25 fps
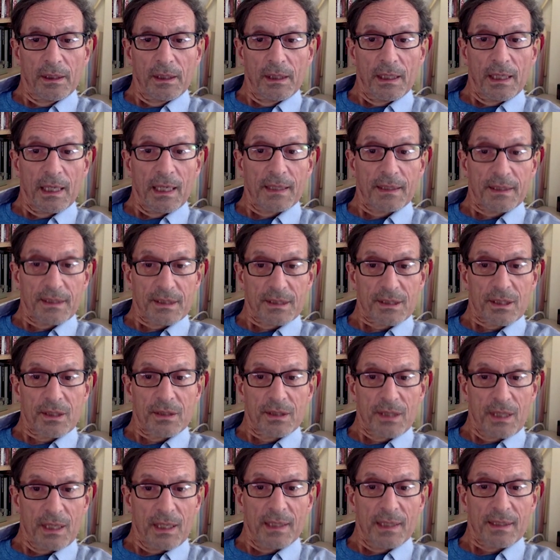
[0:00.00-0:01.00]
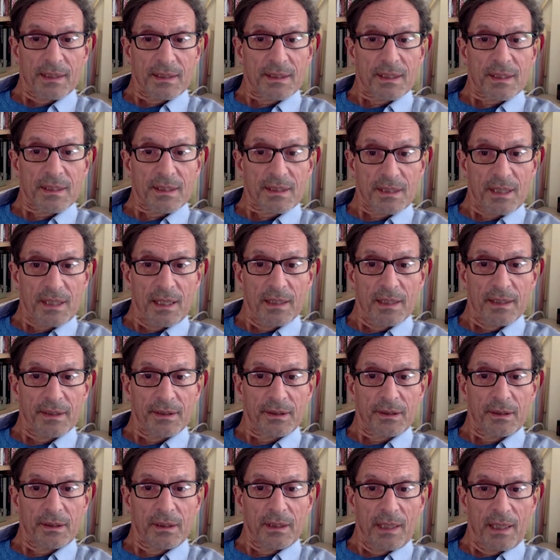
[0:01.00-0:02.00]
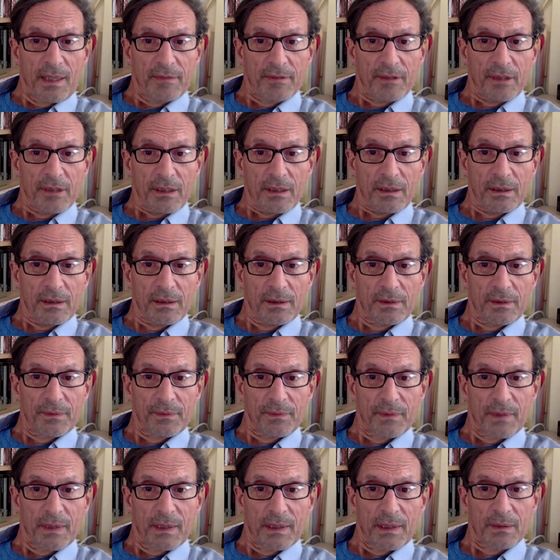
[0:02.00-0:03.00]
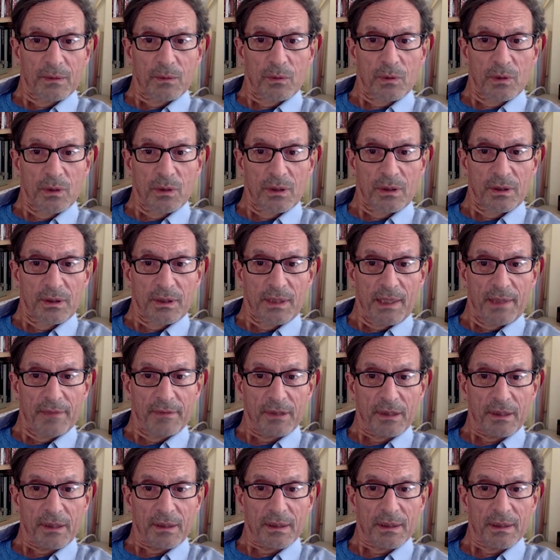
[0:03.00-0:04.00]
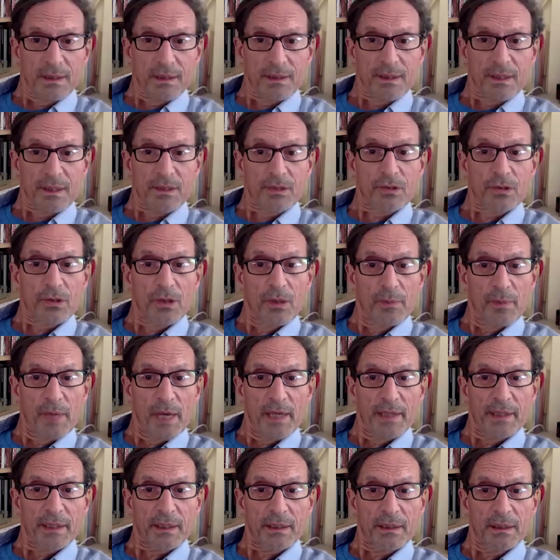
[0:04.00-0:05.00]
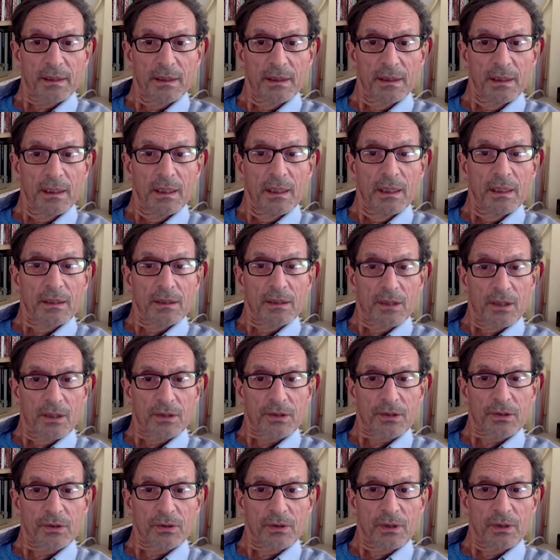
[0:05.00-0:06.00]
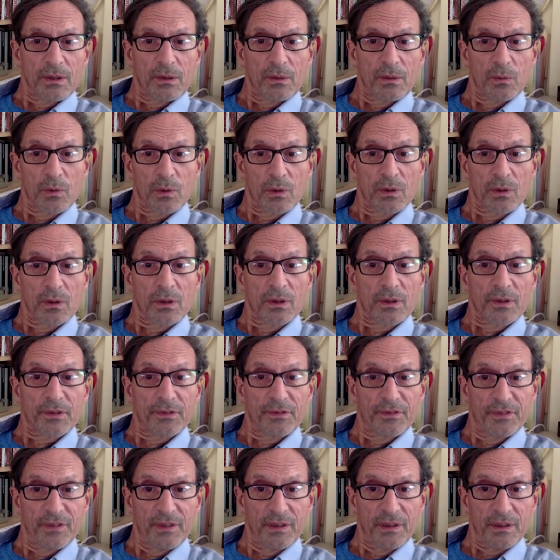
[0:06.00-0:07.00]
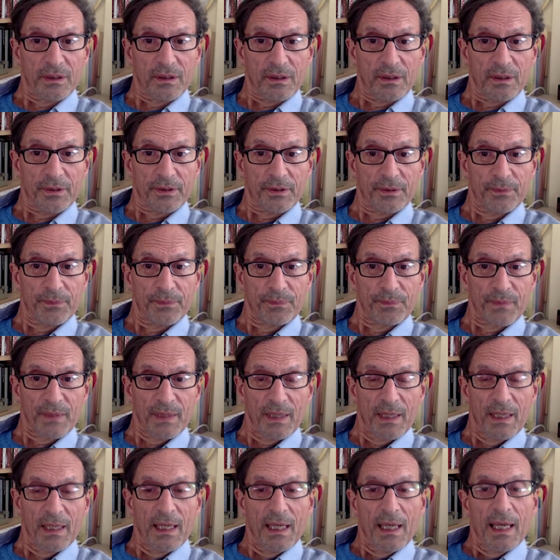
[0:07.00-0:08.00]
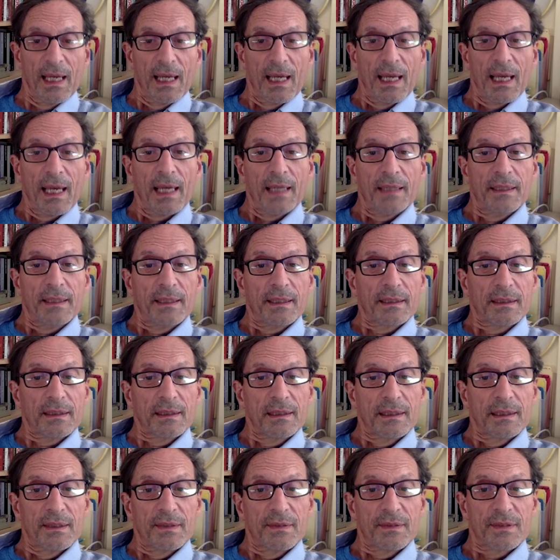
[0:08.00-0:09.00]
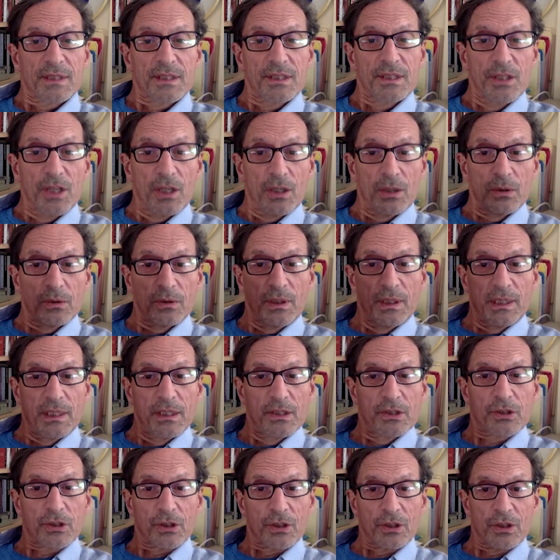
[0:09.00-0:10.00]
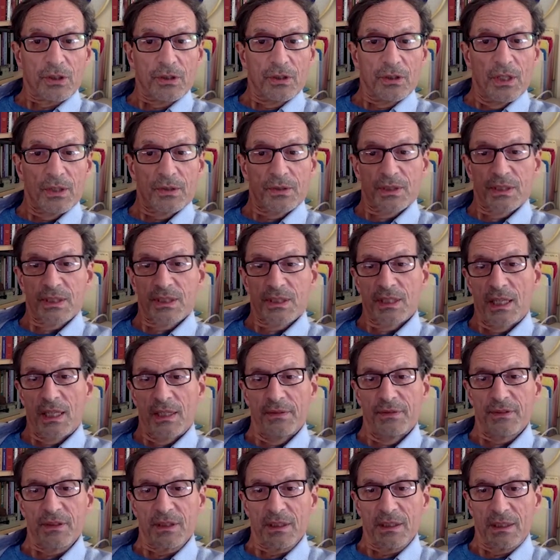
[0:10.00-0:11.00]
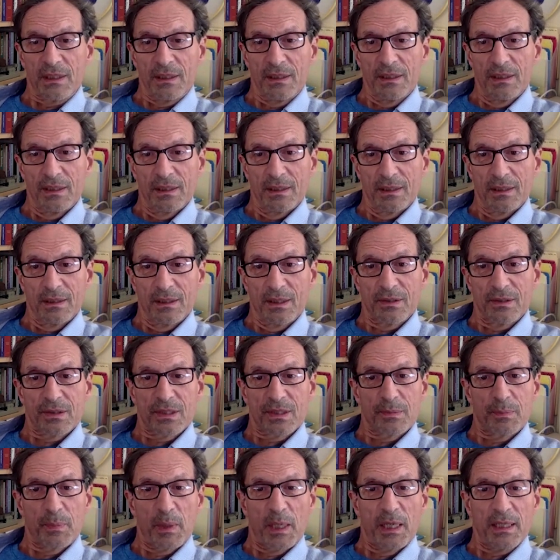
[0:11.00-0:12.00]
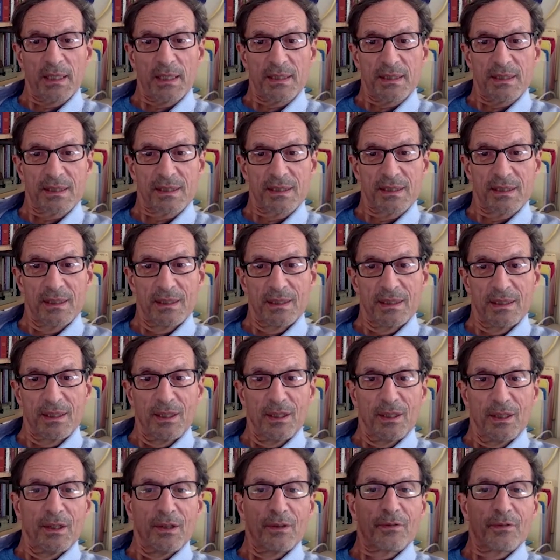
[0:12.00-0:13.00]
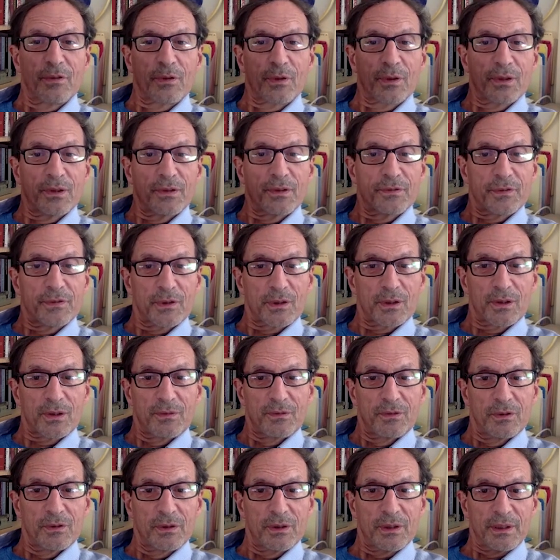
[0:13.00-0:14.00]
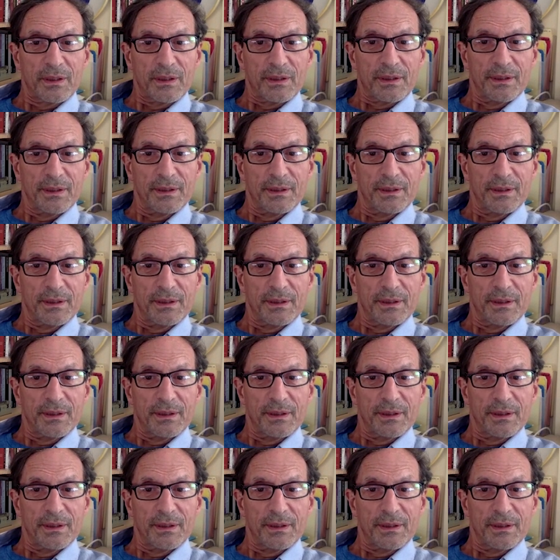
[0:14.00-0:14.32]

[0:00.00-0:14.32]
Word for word: at a at a societal level at a world level, at the traumatic cultural world field. And it leaves no leisure, no safety, no space for the fertile void.